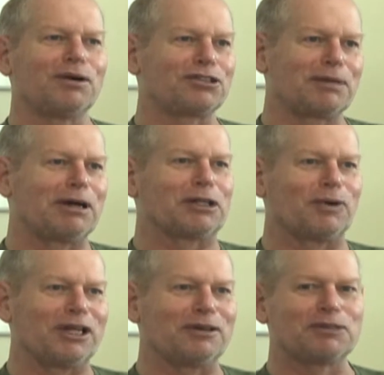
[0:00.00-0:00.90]
always come out the
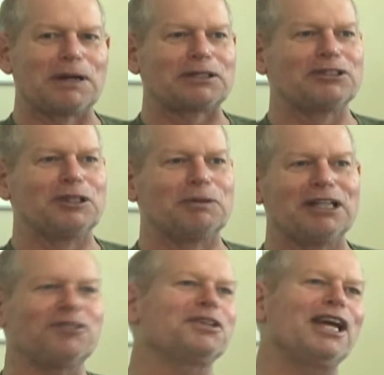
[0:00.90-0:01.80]
way you expect it to, but
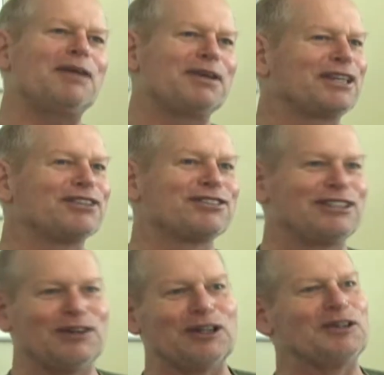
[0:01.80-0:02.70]
it's okay because
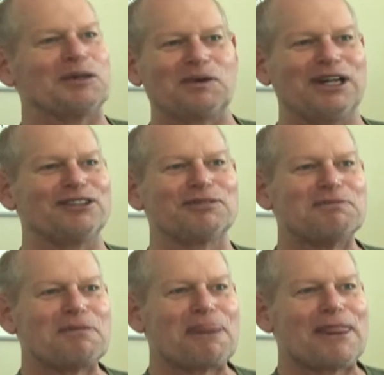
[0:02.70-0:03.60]
you're only doing it once.
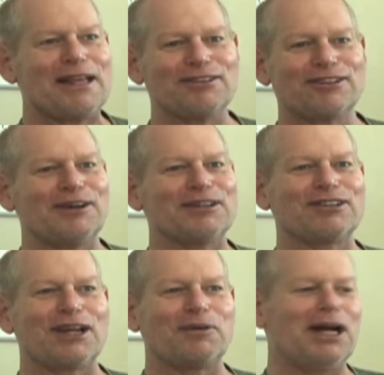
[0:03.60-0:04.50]
And so
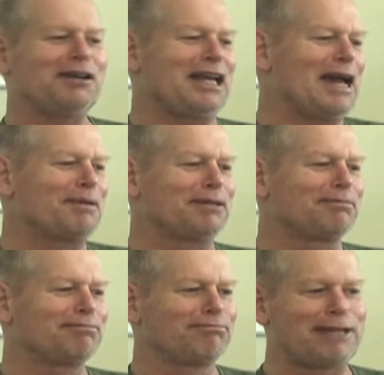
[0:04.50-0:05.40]
it's like, well, yeah, but
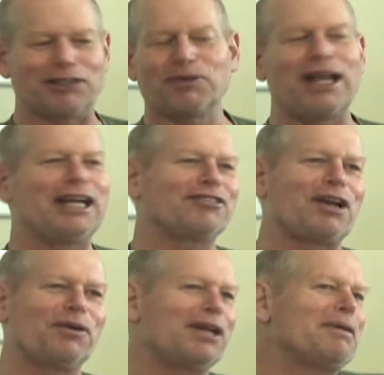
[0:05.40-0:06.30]
that's what I guess
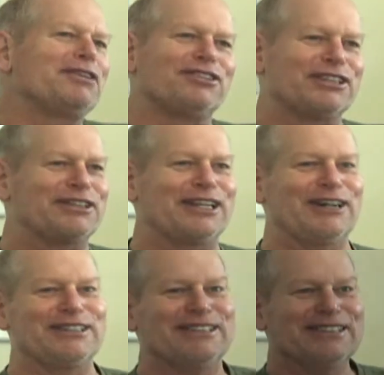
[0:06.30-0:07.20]
I really meant to do, you
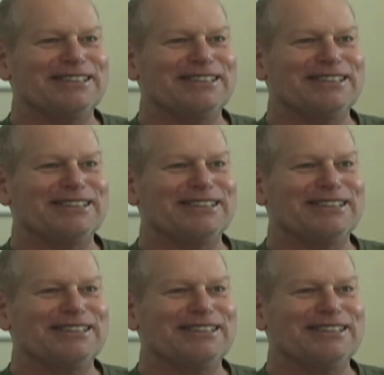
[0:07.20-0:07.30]
know?